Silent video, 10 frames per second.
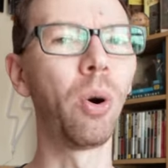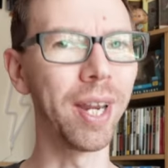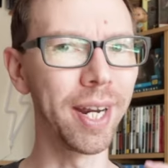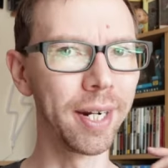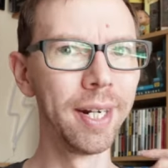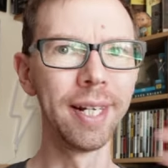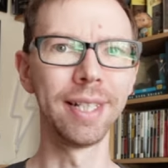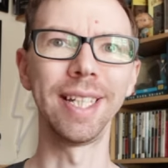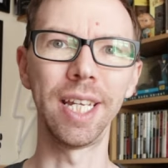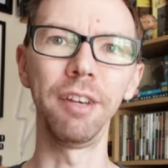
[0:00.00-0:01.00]
code here
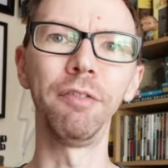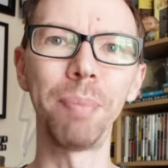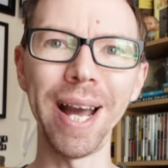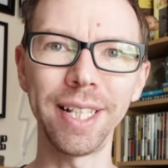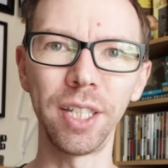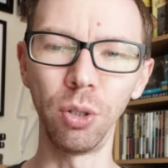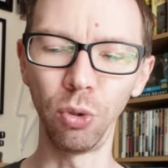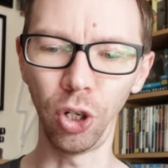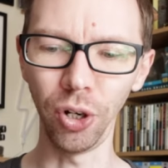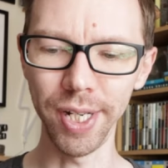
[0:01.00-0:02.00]
to give back to
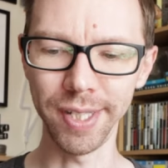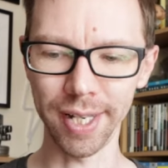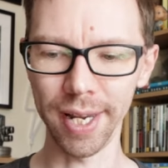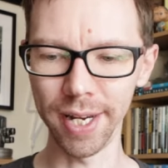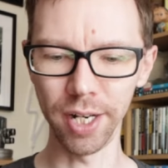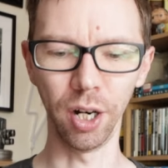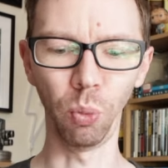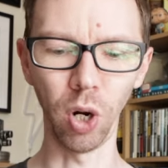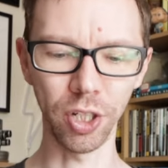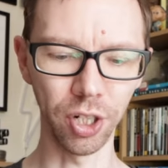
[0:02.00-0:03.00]
you guys here
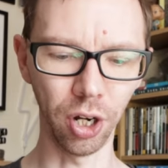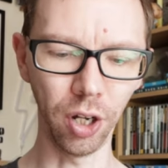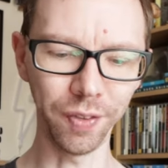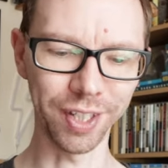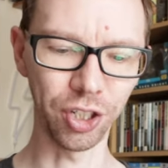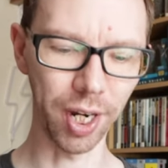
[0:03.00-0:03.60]
watching on the